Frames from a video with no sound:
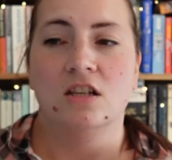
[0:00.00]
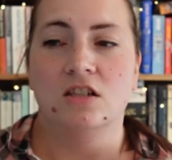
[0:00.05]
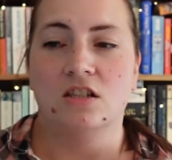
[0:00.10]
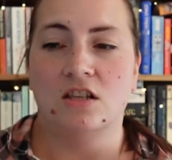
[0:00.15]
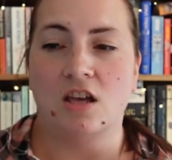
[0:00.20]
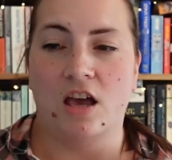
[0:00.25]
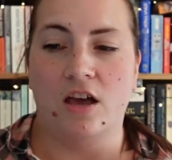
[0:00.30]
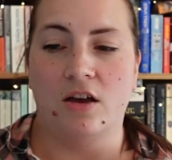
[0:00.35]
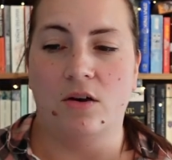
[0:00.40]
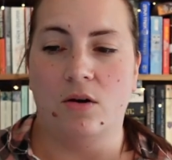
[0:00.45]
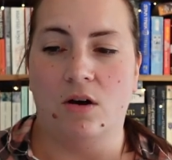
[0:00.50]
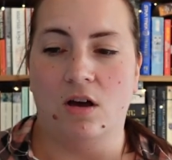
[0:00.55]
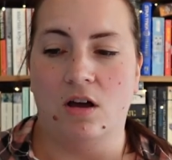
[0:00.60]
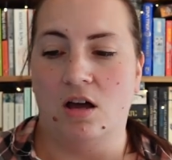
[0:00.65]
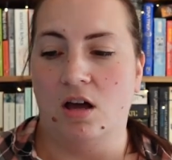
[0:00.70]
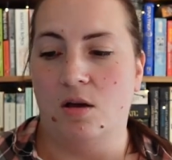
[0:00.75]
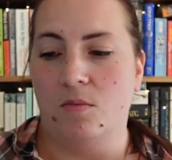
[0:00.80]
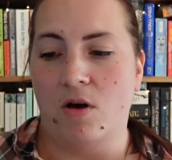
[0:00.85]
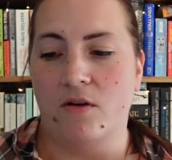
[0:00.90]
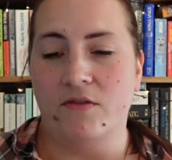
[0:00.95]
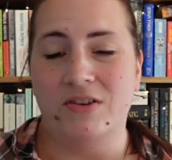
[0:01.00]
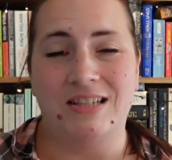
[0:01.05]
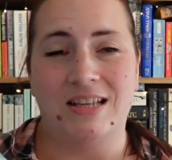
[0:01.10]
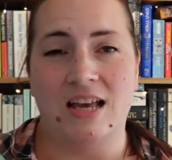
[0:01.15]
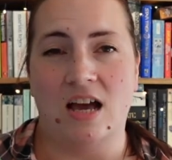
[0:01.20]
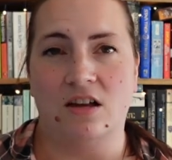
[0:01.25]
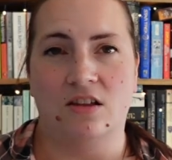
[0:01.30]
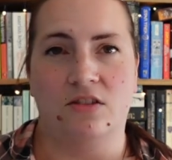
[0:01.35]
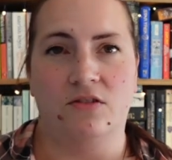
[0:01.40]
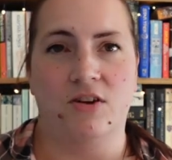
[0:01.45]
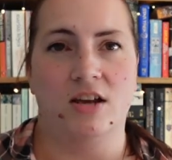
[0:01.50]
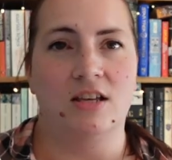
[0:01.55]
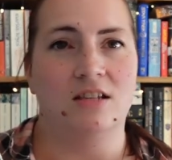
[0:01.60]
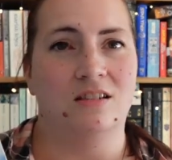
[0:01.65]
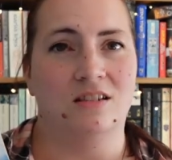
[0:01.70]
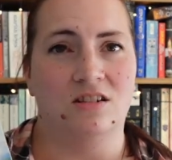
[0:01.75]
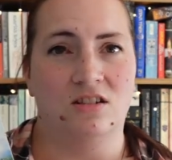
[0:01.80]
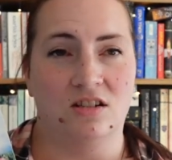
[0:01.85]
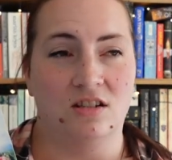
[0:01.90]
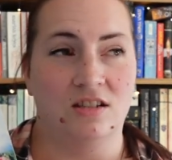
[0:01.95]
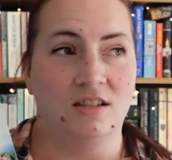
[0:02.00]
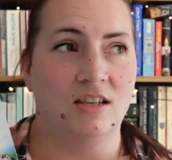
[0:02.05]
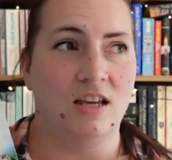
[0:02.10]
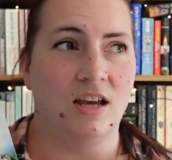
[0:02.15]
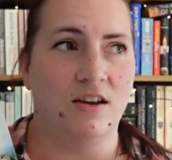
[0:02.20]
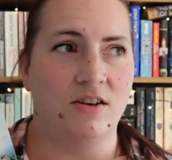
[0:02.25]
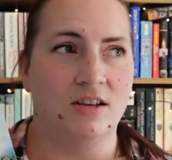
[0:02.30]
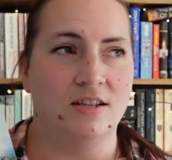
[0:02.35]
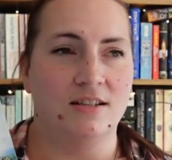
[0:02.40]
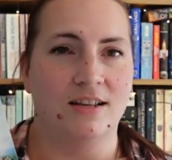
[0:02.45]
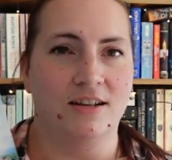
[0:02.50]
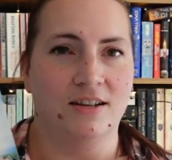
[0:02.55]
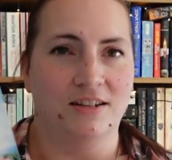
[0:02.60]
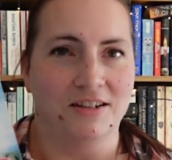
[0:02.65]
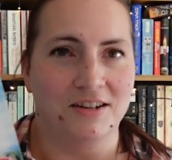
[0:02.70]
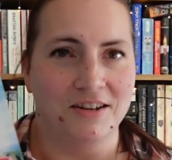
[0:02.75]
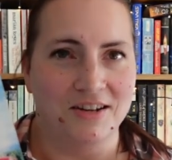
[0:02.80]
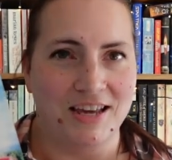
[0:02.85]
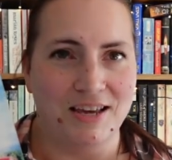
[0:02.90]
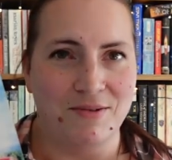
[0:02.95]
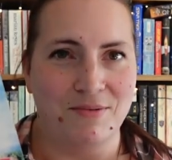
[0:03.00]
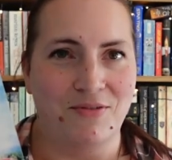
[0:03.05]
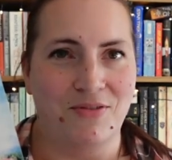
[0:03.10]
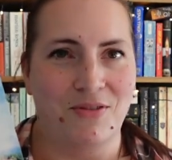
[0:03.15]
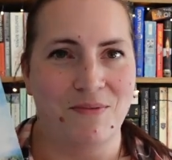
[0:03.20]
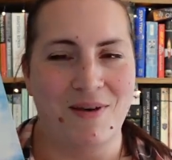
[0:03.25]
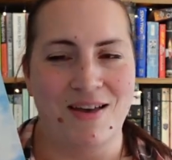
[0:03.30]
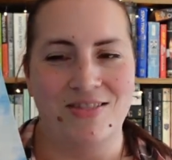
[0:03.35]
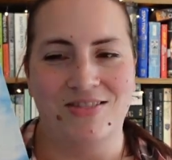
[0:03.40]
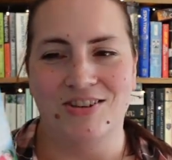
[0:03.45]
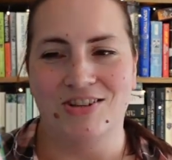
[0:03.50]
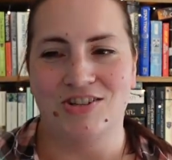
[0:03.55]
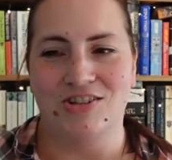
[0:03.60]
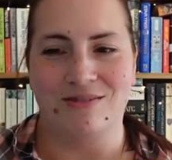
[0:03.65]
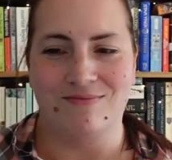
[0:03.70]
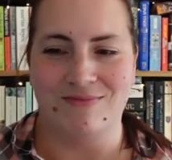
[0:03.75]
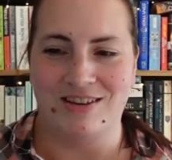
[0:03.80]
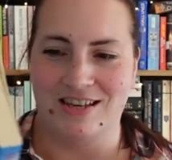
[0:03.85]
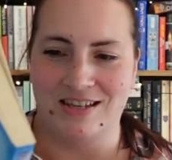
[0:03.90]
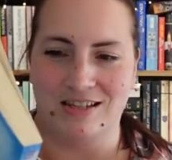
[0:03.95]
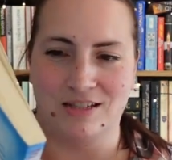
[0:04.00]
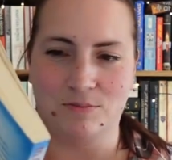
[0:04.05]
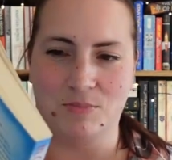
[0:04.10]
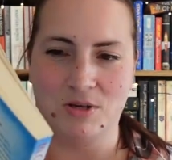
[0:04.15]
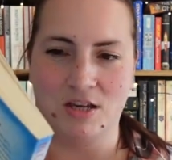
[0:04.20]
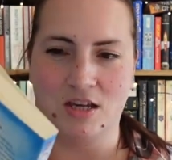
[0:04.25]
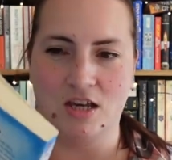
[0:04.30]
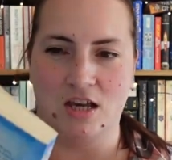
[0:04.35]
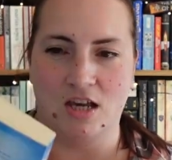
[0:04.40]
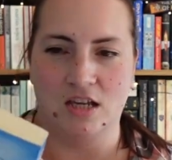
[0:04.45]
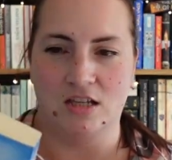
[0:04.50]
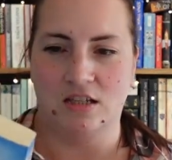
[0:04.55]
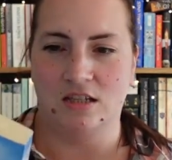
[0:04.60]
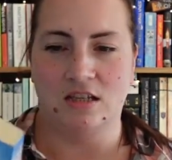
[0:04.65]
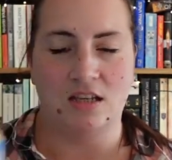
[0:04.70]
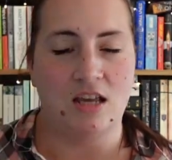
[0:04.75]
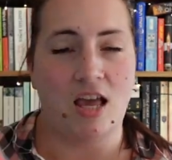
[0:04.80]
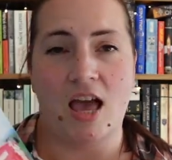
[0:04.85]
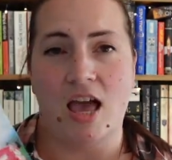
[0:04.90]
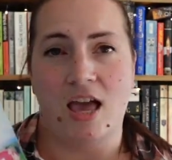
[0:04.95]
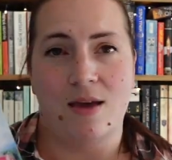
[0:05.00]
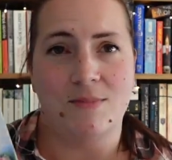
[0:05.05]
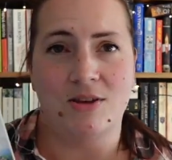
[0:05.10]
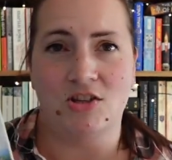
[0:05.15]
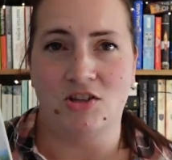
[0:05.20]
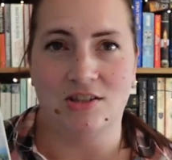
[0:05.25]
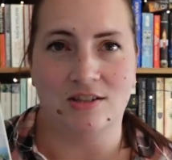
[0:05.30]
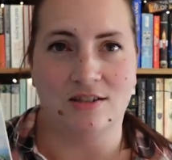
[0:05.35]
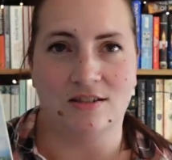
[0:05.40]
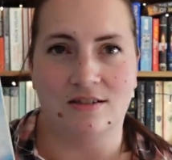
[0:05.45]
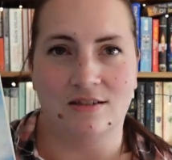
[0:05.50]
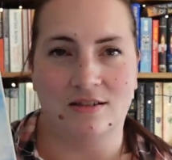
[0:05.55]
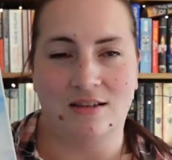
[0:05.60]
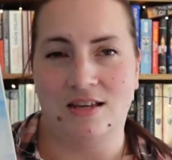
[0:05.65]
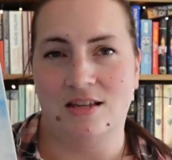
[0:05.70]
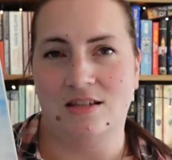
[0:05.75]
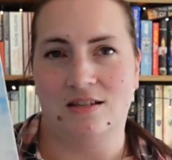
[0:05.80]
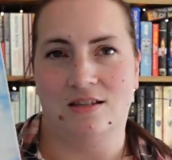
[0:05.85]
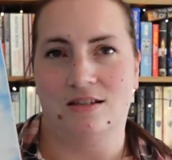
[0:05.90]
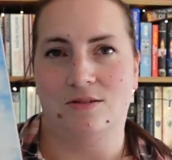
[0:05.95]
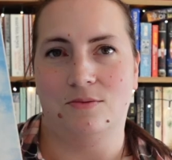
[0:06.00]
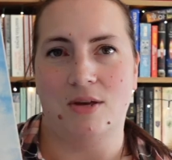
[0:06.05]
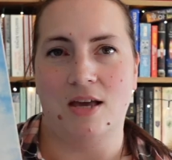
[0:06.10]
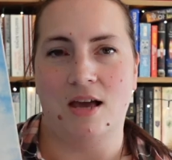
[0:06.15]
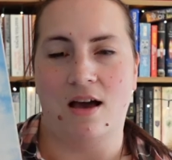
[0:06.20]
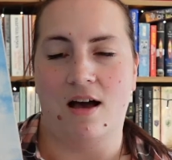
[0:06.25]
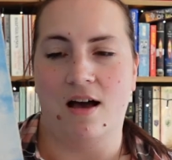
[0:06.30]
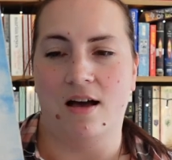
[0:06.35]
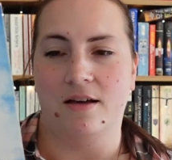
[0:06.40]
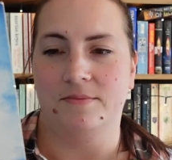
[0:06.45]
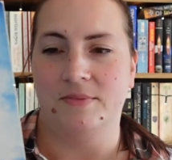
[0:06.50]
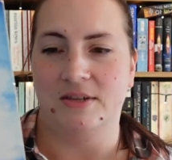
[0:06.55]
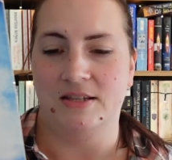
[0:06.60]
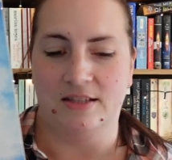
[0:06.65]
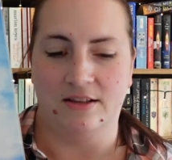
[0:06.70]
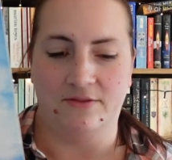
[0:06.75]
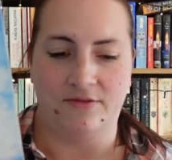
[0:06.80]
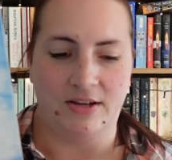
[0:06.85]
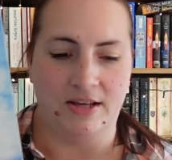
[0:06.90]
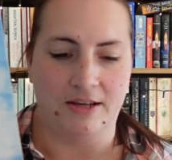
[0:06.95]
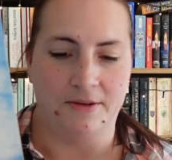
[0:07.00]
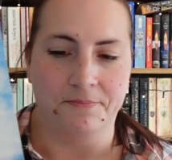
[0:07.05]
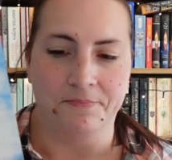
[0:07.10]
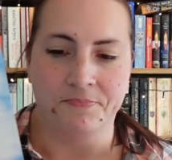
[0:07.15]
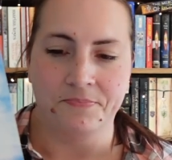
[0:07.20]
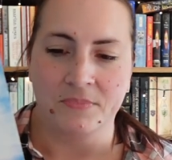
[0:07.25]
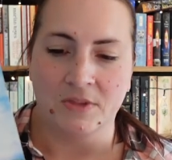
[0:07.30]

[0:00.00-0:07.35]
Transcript: So obviously Agatha Raisin's just seriously unlucky with the men that she meets, because yeah, Hamish he's a sweetheart, he's lovely.